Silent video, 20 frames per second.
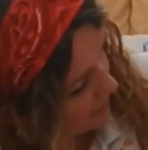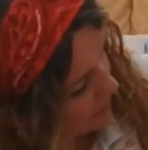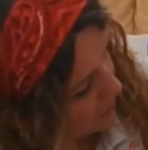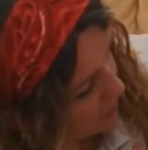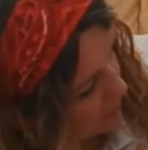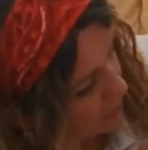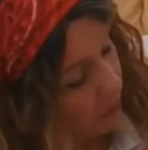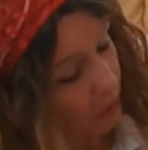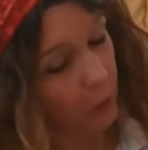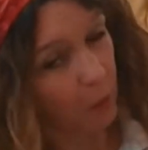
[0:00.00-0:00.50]

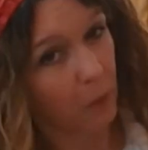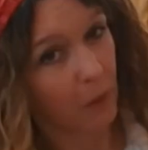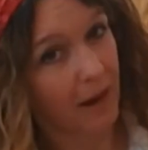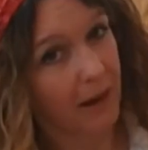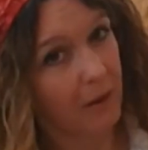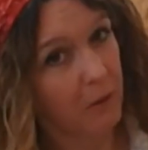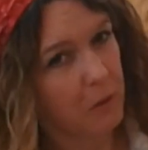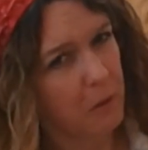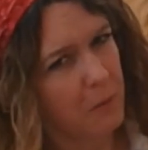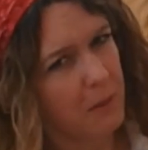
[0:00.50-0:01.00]
So
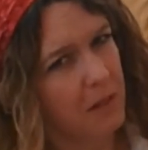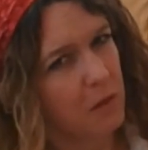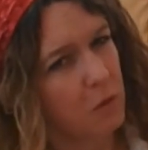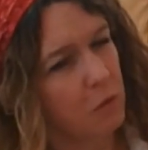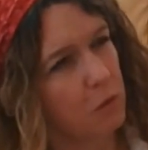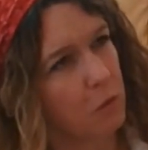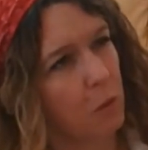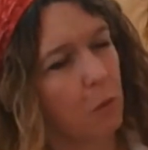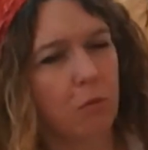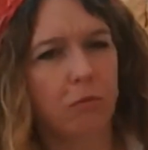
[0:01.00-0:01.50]
how do we
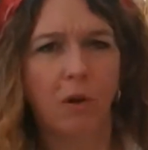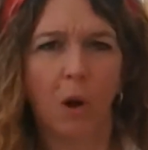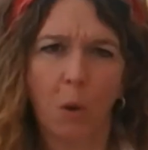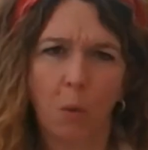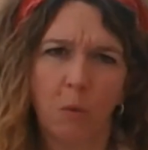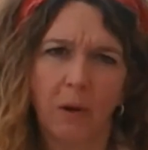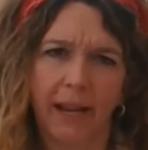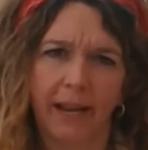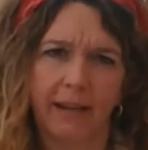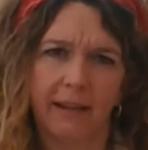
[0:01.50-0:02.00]
draw
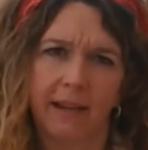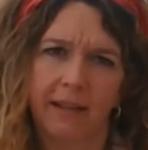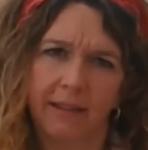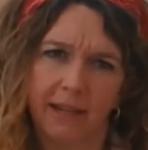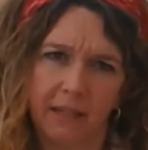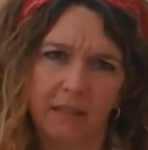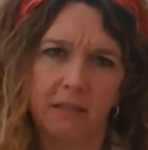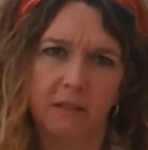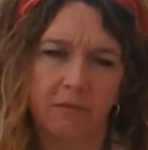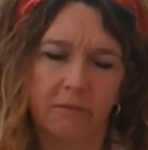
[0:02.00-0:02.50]
rolling?
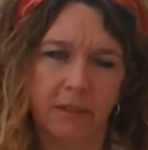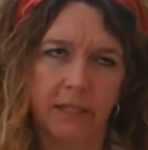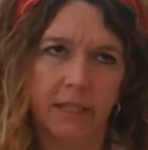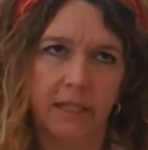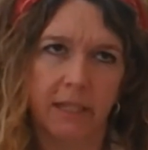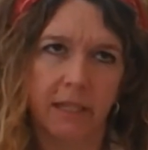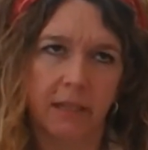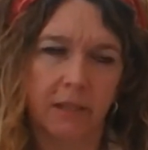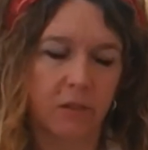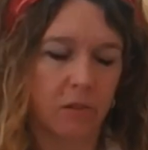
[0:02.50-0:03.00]
That's a
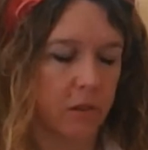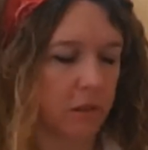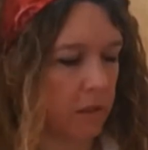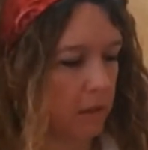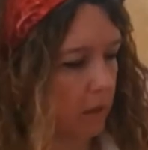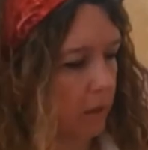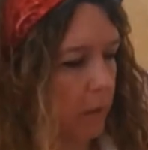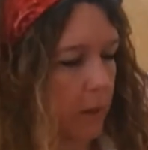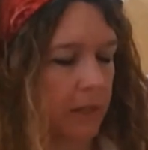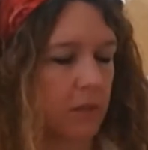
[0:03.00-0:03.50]
really
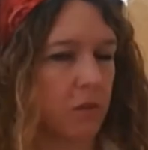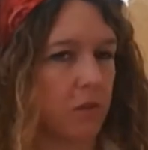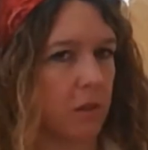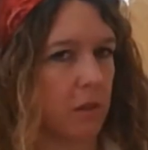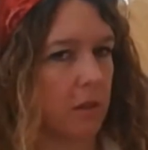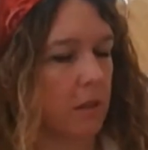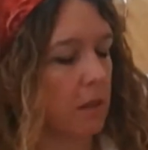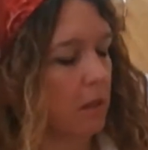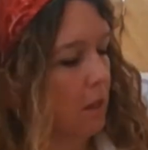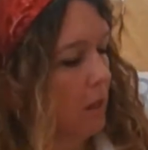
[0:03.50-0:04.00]
interesting question.